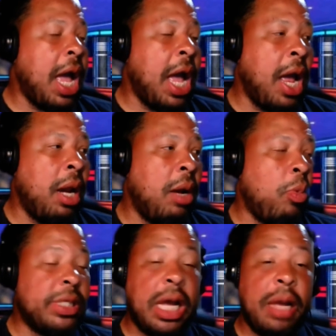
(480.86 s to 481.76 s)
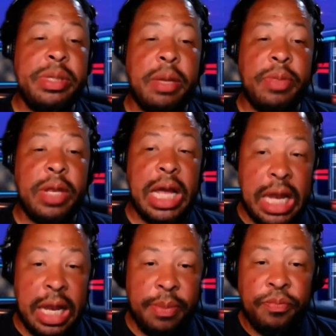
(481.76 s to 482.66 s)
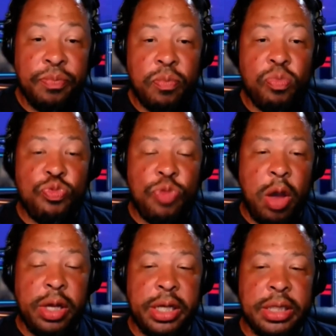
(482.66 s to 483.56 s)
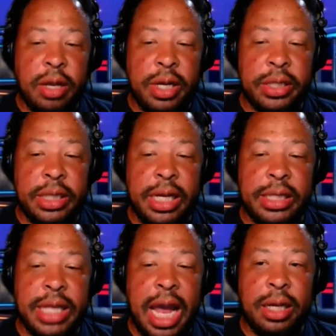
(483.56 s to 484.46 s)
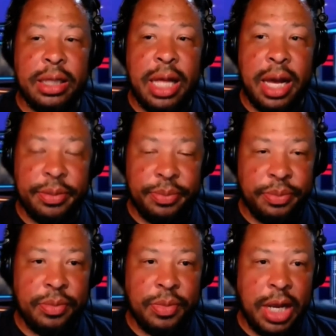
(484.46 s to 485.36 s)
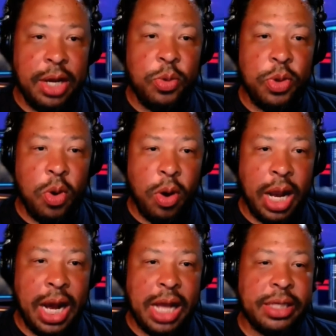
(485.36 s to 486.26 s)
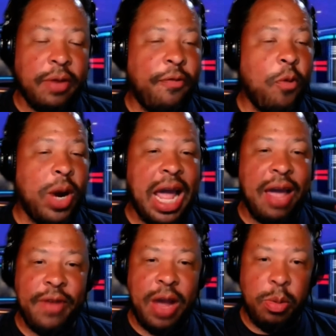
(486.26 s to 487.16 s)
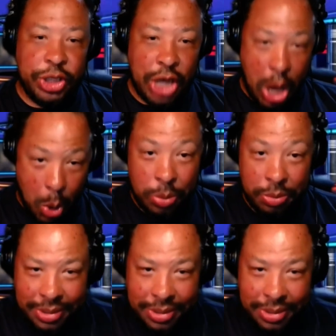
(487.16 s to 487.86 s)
And once I get me something to eat, all the good stuff, because it is eight o'clock in New York and I did a four and a half hour show